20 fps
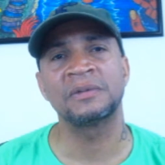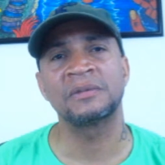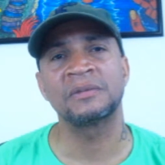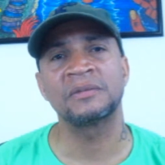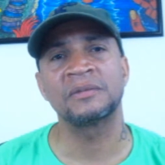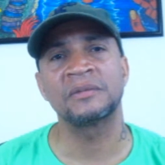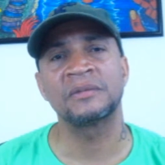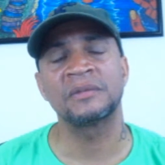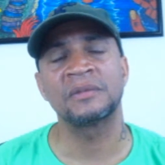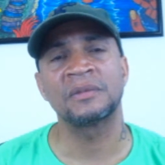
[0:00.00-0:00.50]

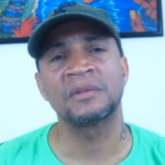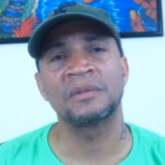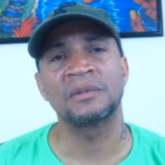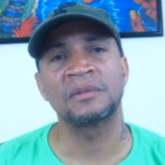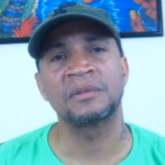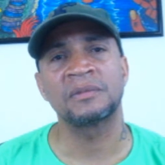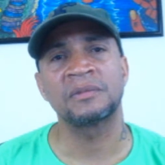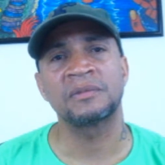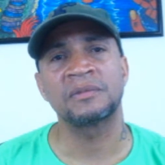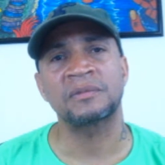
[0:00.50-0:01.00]

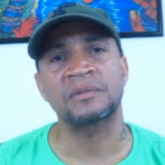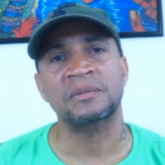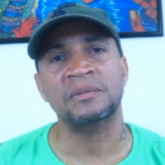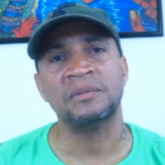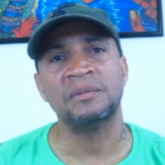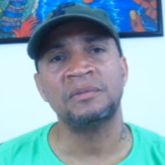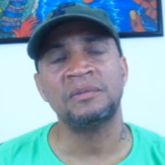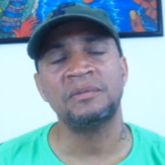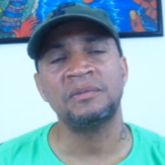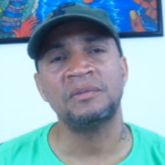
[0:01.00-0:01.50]

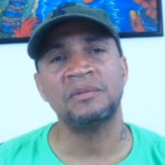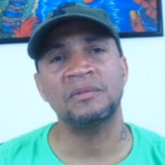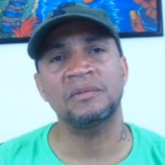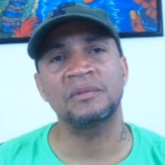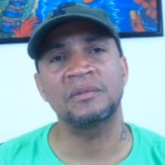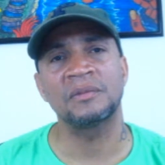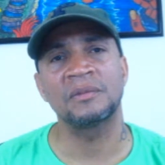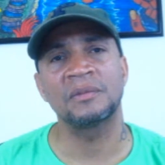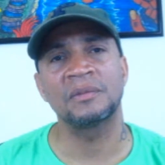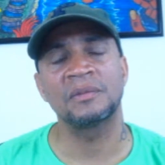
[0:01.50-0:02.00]

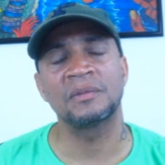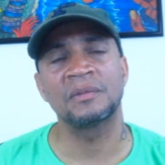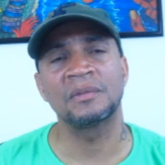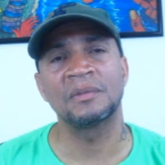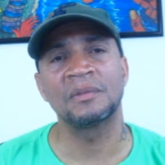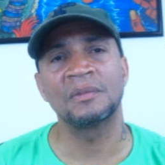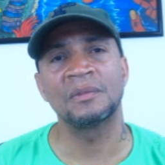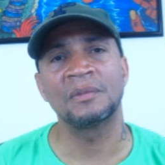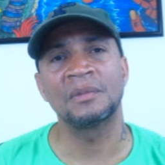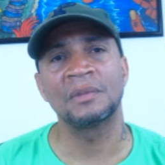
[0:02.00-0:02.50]

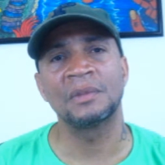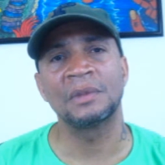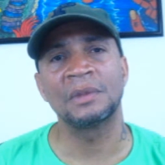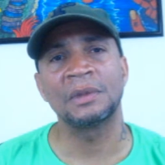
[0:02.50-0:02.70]
No one is speaking in this clip.